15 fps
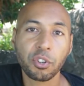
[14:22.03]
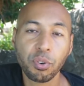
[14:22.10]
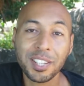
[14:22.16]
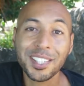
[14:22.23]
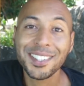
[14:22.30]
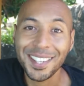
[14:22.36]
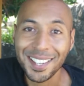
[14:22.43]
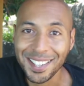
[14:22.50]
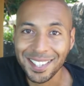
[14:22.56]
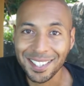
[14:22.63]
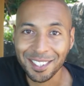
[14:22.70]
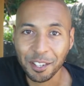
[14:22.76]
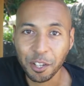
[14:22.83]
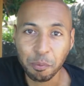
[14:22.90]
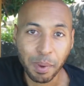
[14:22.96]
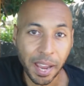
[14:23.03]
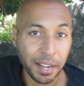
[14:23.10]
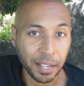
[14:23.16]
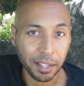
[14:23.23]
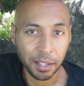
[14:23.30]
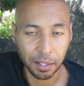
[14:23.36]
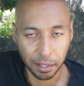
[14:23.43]
Kristine who made
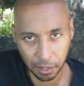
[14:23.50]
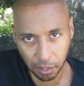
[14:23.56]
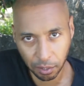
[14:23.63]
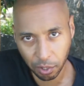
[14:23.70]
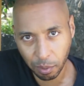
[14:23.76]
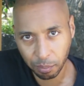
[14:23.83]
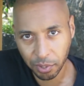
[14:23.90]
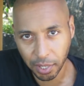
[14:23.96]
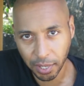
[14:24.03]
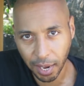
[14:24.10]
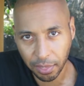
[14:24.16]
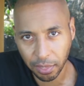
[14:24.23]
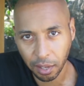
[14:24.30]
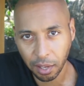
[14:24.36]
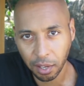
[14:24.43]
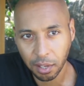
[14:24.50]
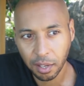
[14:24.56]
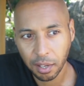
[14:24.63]
it come together,